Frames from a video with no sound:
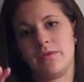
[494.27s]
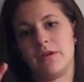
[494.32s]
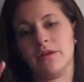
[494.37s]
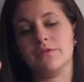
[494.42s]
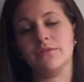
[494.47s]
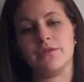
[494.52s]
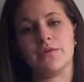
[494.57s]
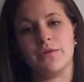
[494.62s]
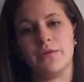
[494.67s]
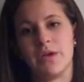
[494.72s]

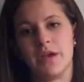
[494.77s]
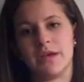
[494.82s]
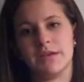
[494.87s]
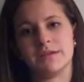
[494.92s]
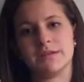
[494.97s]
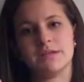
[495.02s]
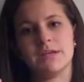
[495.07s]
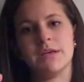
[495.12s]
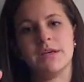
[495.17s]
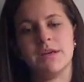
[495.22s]
in 2
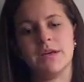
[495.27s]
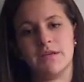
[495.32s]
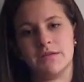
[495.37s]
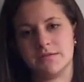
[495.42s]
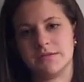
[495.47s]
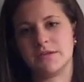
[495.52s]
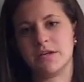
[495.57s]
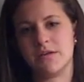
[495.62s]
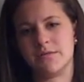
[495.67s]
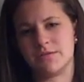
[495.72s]
days
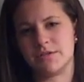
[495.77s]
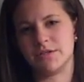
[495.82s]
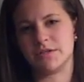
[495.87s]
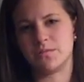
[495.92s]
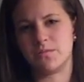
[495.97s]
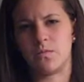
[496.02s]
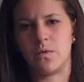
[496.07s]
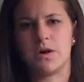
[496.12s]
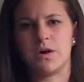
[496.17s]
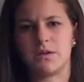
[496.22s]
instead of
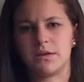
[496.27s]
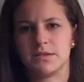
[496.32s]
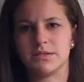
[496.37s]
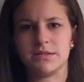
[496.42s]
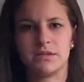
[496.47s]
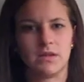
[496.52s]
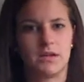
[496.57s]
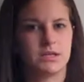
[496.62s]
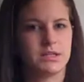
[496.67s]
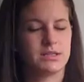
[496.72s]
just one,
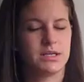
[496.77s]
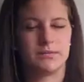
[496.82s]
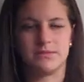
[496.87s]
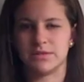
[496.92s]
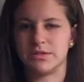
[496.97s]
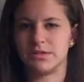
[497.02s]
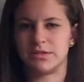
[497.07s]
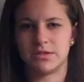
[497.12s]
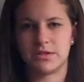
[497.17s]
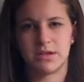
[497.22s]
because a lot of
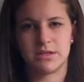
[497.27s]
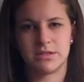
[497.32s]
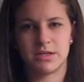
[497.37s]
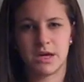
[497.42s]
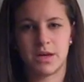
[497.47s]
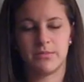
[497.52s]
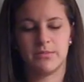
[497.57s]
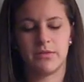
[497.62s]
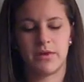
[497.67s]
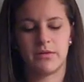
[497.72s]
times there's not
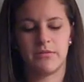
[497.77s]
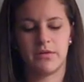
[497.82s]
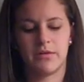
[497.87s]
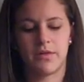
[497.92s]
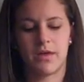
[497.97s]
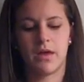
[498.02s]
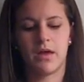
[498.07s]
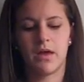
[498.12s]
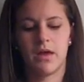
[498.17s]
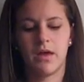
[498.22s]
time for
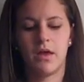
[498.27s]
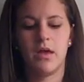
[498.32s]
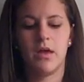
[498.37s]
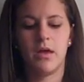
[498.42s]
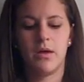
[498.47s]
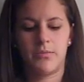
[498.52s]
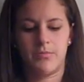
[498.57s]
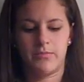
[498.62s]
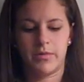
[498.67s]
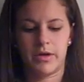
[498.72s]
everything.
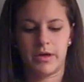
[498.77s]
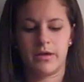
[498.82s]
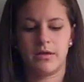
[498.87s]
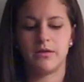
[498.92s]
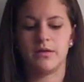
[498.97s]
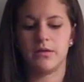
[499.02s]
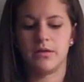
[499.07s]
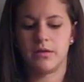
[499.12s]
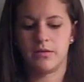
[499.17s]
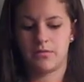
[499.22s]

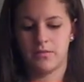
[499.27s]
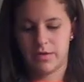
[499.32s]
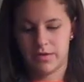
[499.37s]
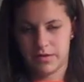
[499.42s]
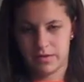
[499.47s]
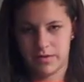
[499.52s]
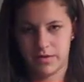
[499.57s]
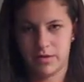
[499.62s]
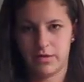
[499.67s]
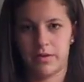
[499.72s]
But
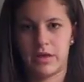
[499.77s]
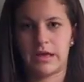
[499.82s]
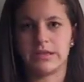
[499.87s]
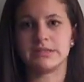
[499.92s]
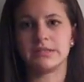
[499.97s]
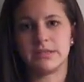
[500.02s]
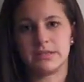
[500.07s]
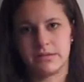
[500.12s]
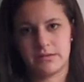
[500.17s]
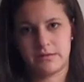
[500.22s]
within a
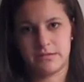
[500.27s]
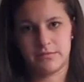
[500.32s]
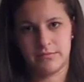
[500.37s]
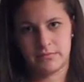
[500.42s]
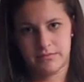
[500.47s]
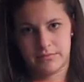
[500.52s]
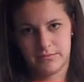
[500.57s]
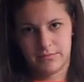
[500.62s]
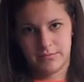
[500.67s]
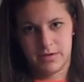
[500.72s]
lesson,
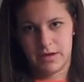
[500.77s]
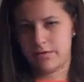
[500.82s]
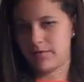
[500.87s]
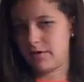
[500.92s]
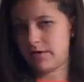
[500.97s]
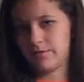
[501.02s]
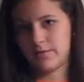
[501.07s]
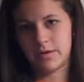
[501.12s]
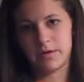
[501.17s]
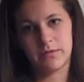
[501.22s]

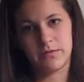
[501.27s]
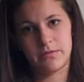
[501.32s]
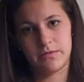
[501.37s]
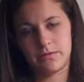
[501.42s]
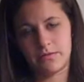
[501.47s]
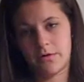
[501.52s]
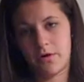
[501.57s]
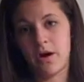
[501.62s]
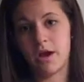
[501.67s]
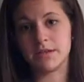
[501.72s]
even if it
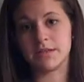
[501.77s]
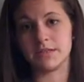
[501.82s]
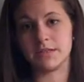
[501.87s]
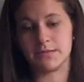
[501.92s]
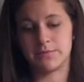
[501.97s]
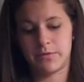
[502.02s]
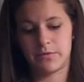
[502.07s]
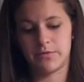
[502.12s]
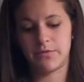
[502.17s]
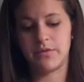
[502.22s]

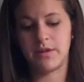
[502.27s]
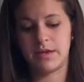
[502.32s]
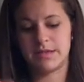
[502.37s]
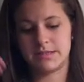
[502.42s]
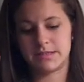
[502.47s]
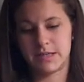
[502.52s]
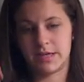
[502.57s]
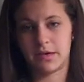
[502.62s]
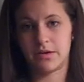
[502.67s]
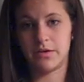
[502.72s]
crosses both
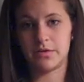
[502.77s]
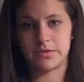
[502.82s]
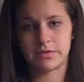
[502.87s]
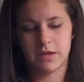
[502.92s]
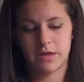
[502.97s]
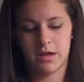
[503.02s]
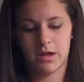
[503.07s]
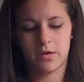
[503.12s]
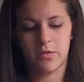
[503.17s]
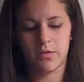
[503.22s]
days, it goes
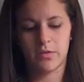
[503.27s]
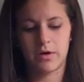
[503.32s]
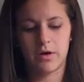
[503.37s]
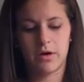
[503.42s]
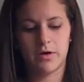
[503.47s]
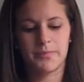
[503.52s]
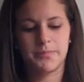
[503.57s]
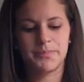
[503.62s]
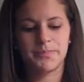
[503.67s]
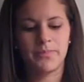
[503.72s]
in that
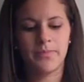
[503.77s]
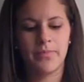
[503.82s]
order.